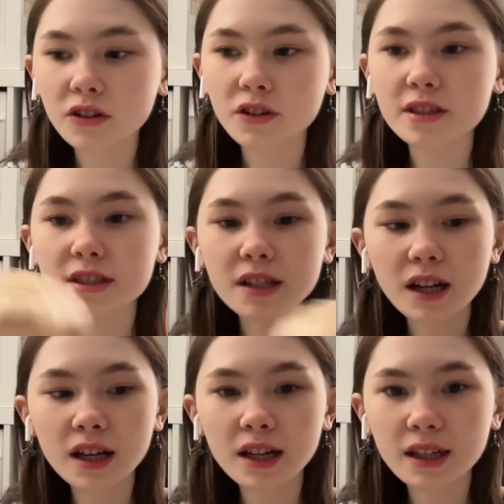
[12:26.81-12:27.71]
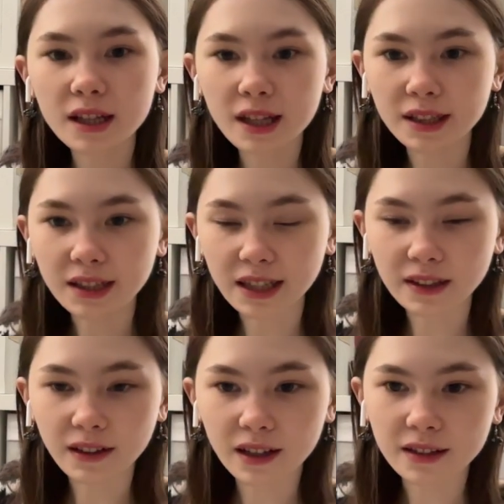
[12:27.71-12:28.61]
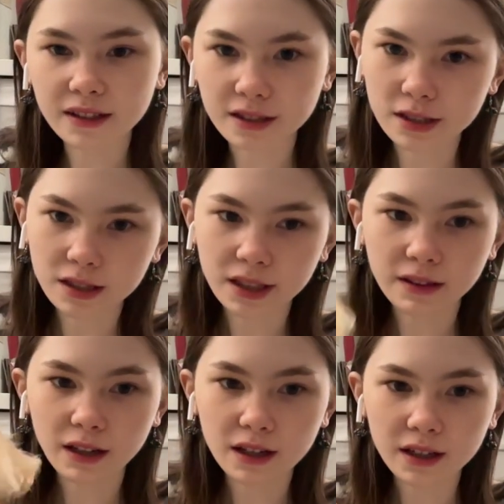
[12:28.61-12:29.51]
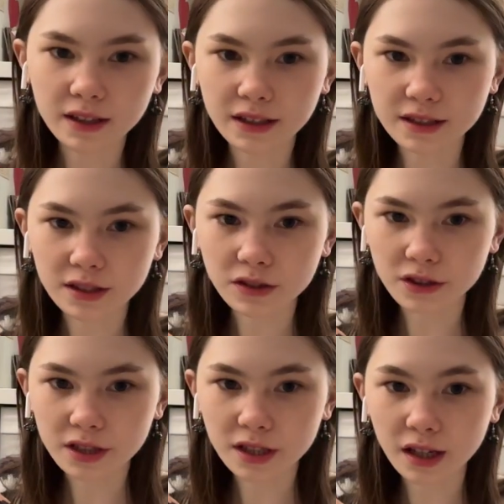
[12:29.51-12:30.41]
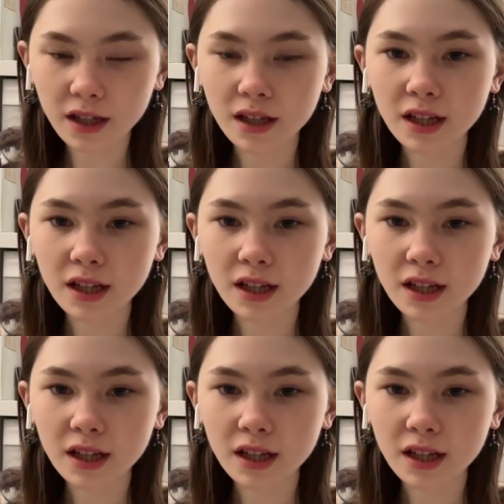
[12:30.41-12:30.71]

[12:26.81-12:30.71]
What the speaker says: Krista and Leela. This is Leela and this is Krista.